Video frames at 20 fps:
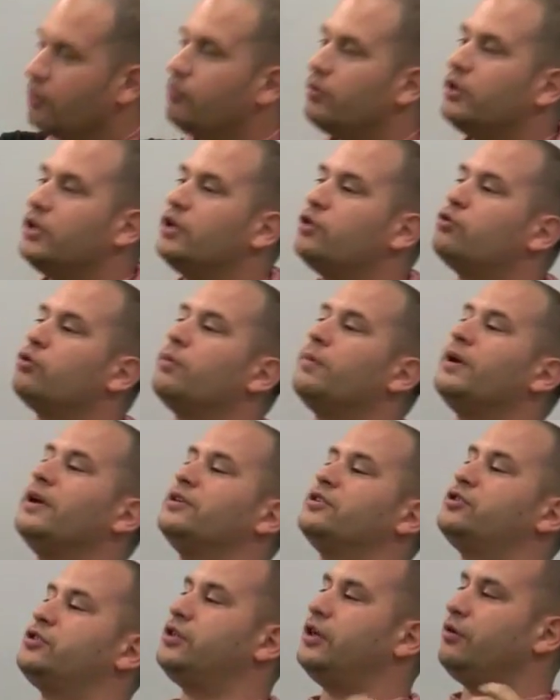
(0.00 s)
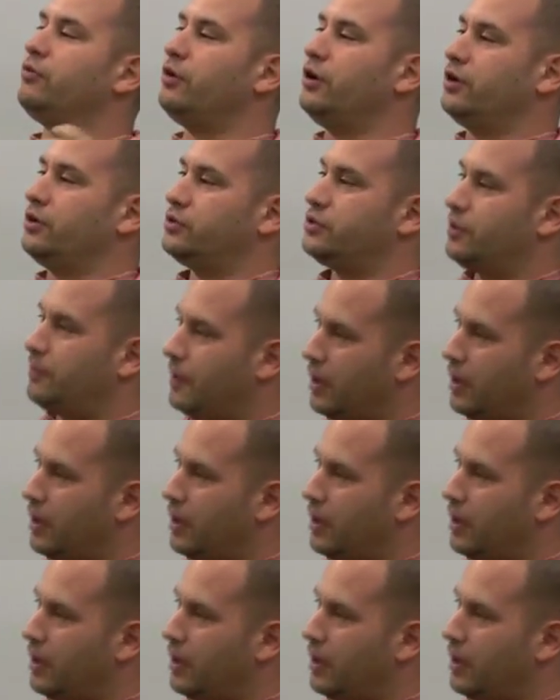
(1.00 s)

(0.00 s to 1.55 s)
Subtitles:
We need to be serious